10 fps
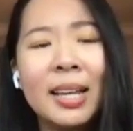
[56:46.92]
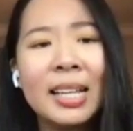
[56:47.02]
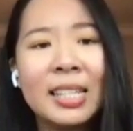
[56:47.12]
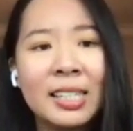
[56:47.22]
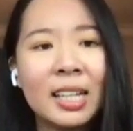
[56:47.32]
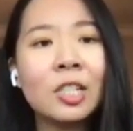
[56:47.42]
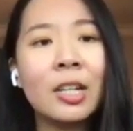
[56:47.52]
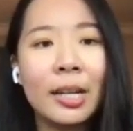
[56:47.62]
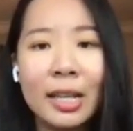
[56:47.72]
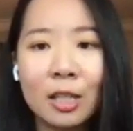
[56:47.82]
it's such
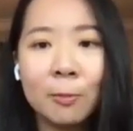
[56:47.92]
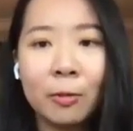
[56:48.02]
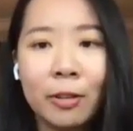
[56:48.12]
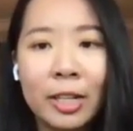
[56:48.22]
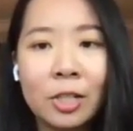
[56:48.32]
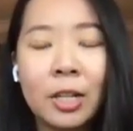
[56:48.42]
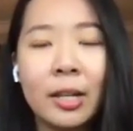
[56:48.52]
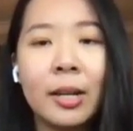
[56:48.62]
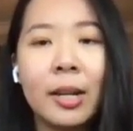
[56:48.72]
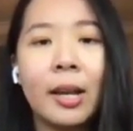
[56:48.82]
an inspiration,
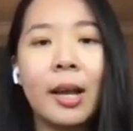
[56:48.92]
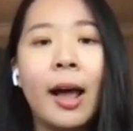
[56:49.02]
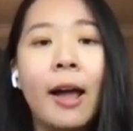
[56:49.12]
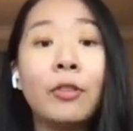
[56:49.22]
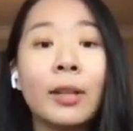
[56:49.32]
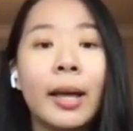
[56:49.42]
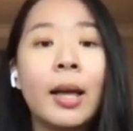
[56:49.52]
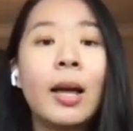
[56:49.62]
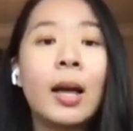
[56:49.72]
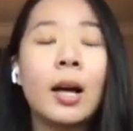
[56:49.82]
and I feel like
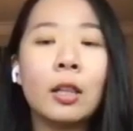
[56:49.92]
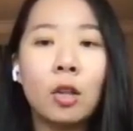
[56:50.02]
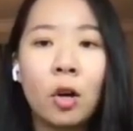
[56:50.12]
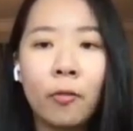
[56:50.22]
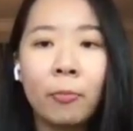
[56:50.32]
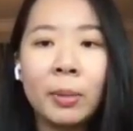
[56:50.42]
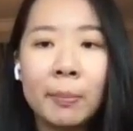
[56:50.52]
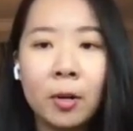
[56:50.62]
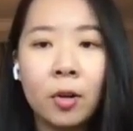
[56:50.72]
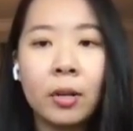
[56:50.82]
a lot of
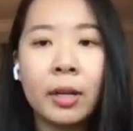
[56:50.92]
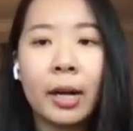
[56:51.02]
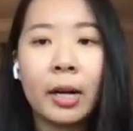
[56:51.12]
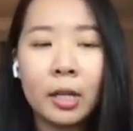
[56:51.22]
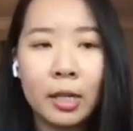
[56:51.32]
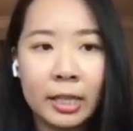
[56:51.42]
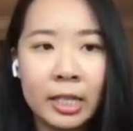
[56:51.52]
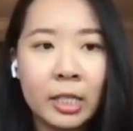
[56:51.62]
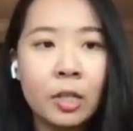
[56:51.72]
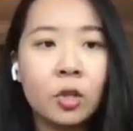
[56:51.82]
people that are gonna
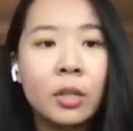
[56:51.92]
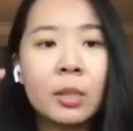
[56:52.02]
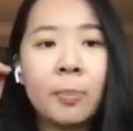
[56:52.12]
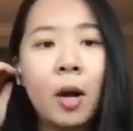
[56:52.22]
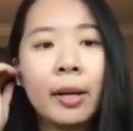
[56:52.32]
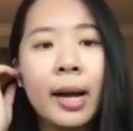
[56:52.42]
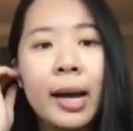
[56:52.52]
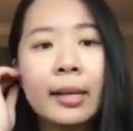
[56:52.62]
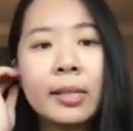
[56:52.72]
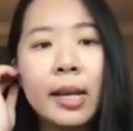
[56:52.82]
listen to this
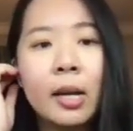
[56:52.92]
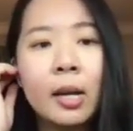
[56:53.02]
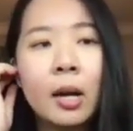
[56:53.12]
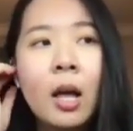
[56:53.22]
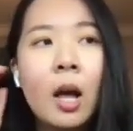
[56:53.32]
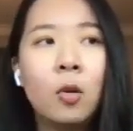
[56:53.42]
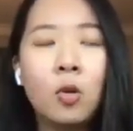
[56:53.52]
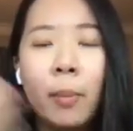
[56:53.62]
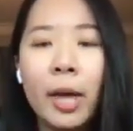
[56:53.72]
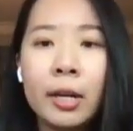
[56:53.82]
podcast, and
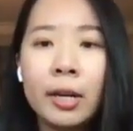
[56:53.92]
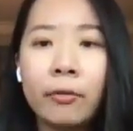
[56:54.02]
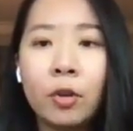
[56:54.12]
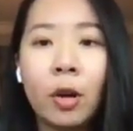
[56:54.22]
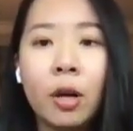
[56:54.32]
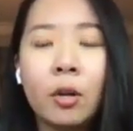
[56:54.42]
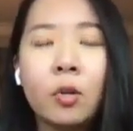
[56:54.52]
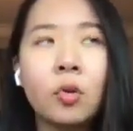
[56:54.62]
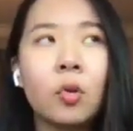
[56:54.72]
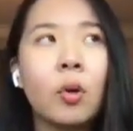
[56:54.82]
no matter if you're
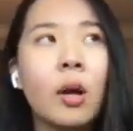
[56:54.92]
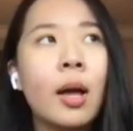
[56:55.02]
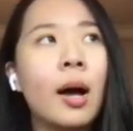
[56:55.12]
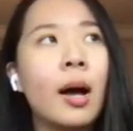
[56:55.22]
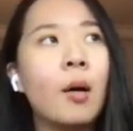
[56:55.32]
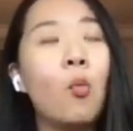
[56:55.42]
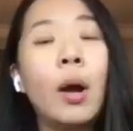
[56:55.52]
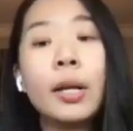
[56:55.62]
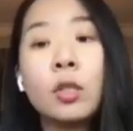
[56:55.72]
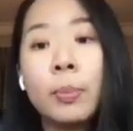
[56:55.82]

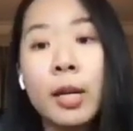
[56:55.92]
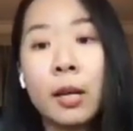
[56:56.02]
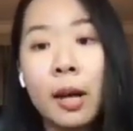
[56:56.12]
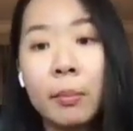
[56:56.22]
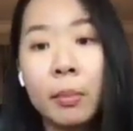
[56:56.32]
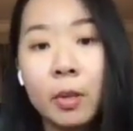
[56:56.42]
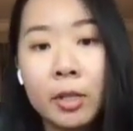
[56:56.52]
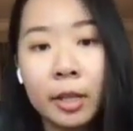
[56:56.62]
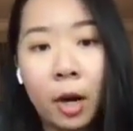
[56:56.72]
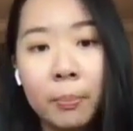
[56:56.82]
wanting to become a
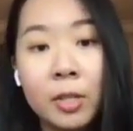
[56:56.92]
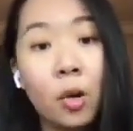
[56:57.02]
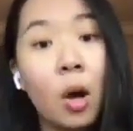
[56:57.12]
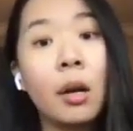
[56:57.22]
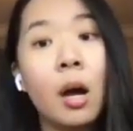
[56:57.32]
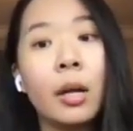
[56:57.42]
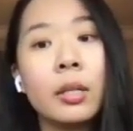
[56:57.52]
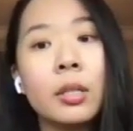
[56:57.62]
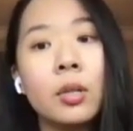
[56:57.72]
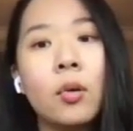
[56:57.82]
music therapist or not,
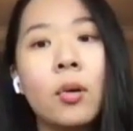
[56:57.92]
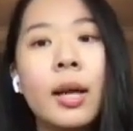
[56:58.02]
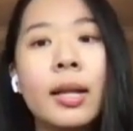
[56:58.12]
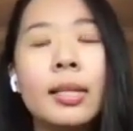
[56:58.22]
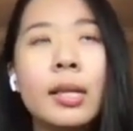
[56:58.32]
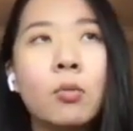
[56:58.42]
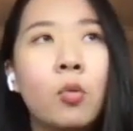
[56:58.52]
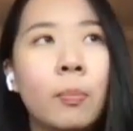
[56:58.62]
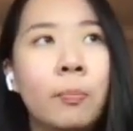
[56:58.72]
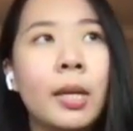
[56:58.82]
this
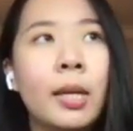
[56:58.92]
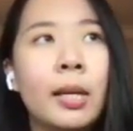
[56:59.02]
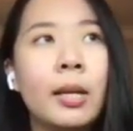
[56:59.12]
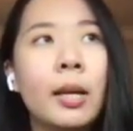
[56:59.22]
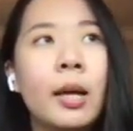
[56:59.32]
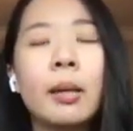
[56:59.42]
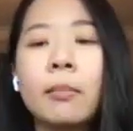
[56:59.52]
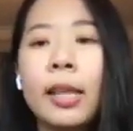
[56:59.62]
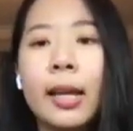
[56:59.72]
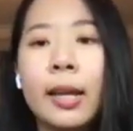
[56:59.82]
would be
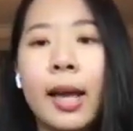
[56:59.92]
something